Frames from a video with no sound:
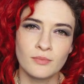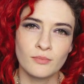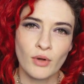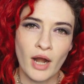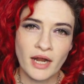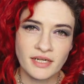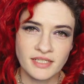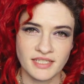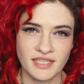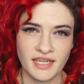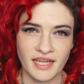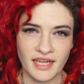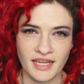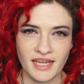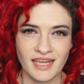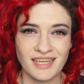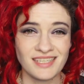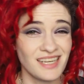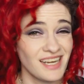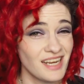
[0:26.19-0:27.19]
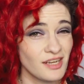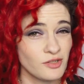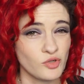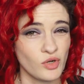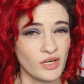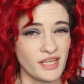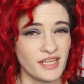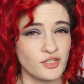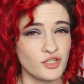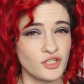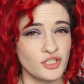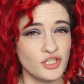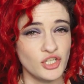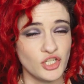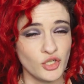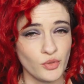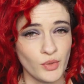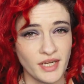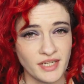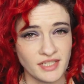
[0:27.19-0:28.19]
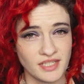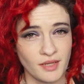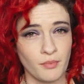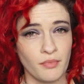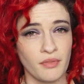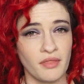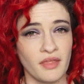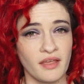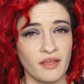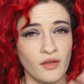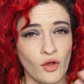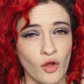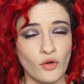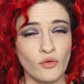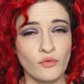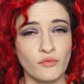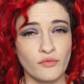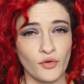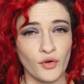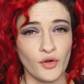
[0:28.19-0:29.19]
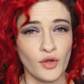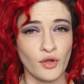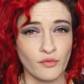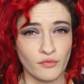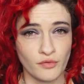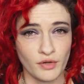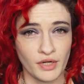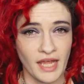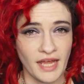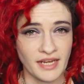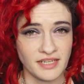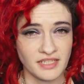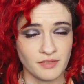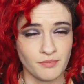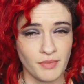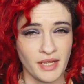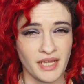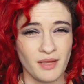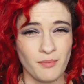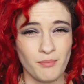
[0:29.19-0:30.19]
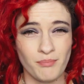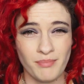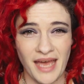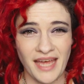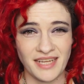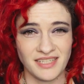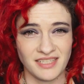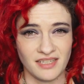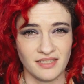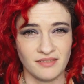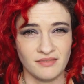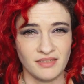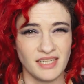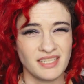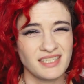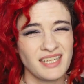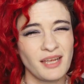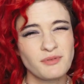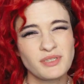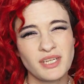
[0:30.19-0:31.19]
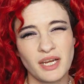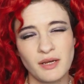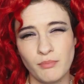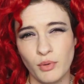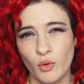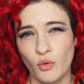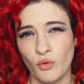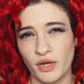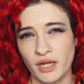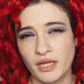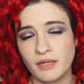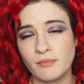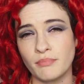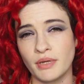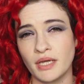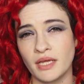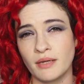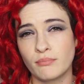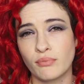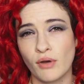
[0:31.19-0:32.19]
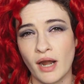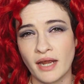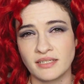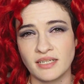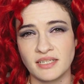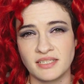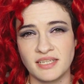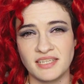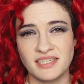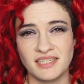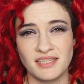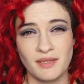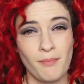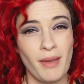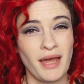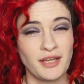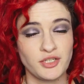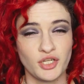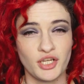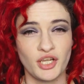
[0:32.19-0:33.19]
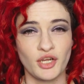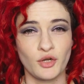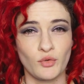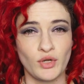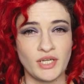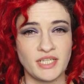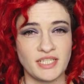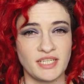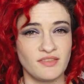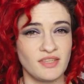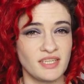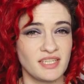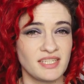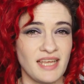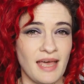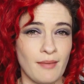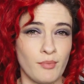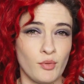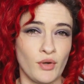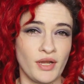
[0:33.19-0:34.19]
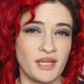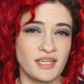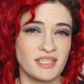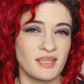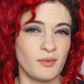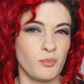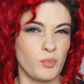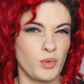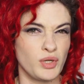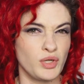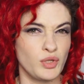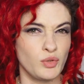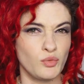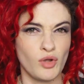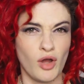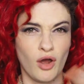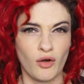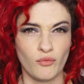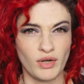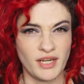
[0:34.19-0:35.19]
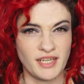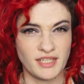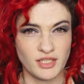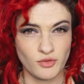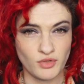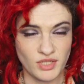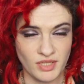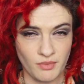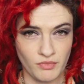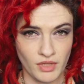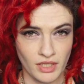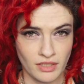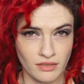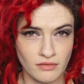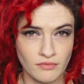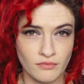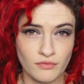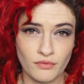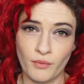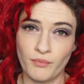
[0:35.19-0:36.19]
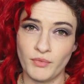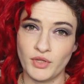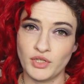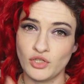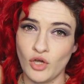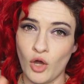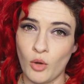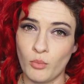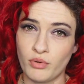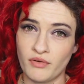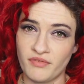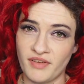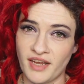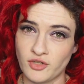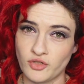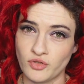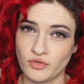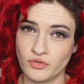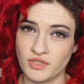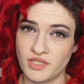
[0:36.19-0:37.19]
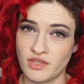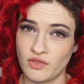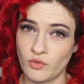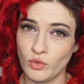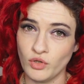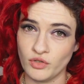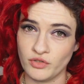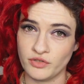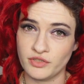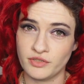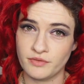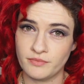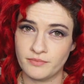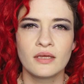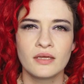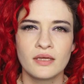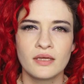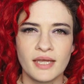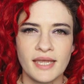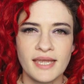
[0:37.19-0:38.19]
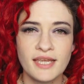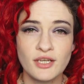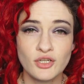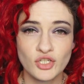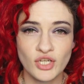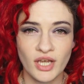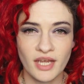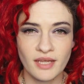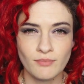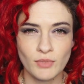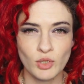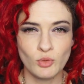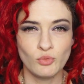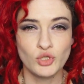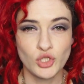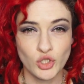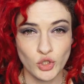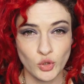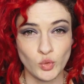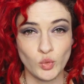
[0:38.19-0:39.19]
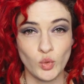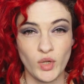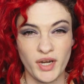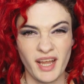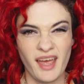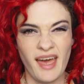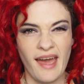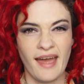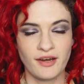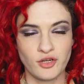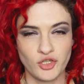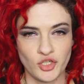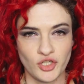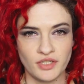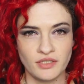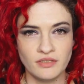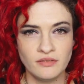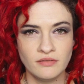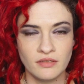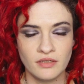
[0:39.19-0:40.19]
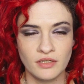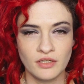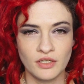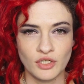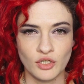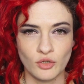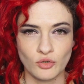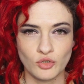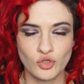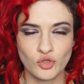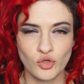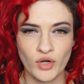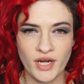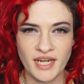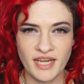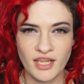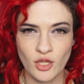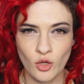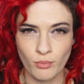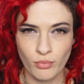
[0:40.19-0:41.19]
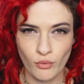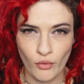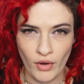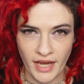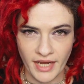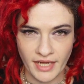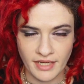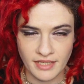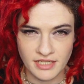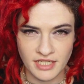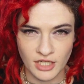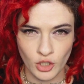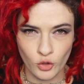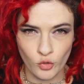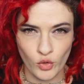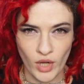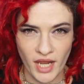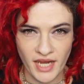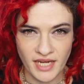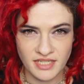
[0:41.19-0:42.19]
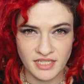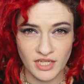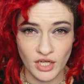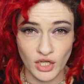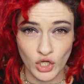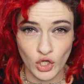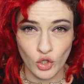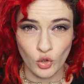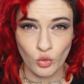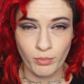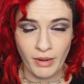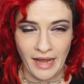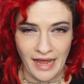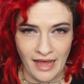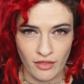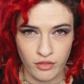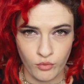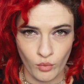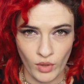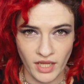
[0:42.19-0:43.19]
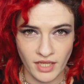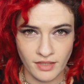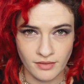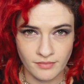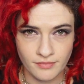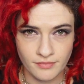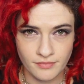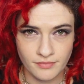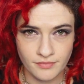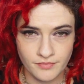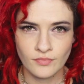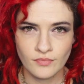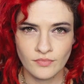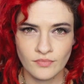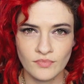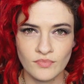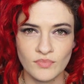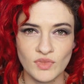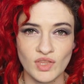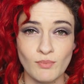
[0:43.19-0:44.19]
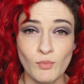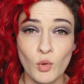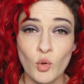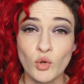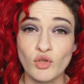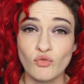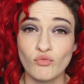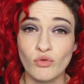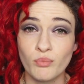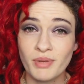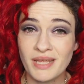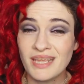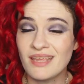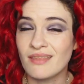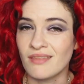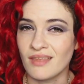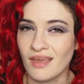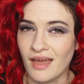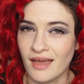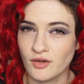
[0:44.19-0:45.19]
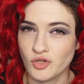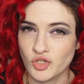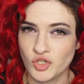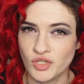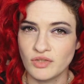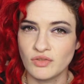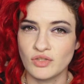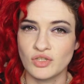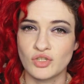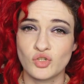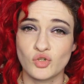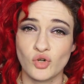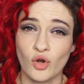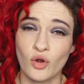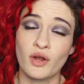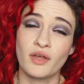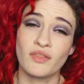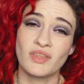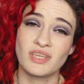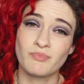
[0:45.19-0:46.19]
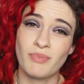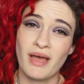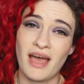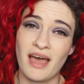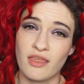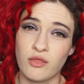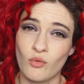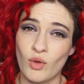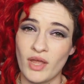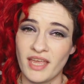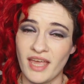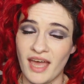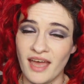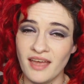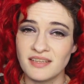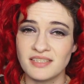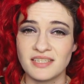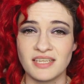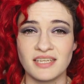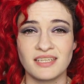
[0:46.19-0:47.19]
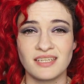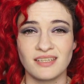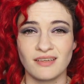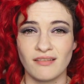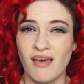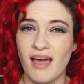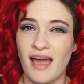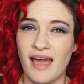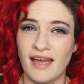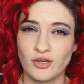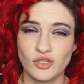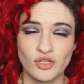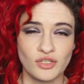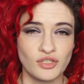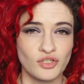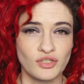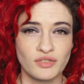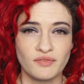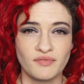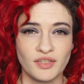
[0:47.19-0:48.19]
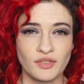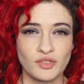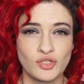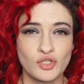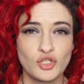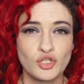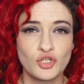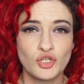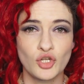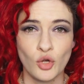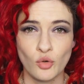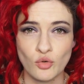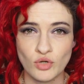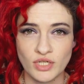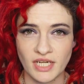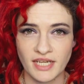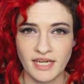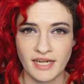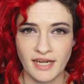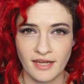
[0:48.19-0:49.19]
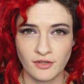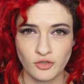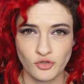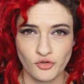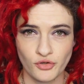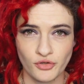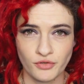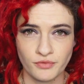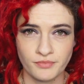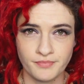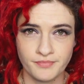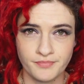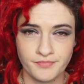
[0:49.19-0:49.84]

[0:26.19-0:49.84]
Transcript: Practicing is literally just doing something over and over again to make it better. It sounds kind of boring, but practice is the magic ingredient that separates someone who can't really do something from the top professionals in the world. Each time you do an action, you're training your brain to create a new pathway. The more you repeat the action, the stronger this pathway gets until that action just feels totally natural.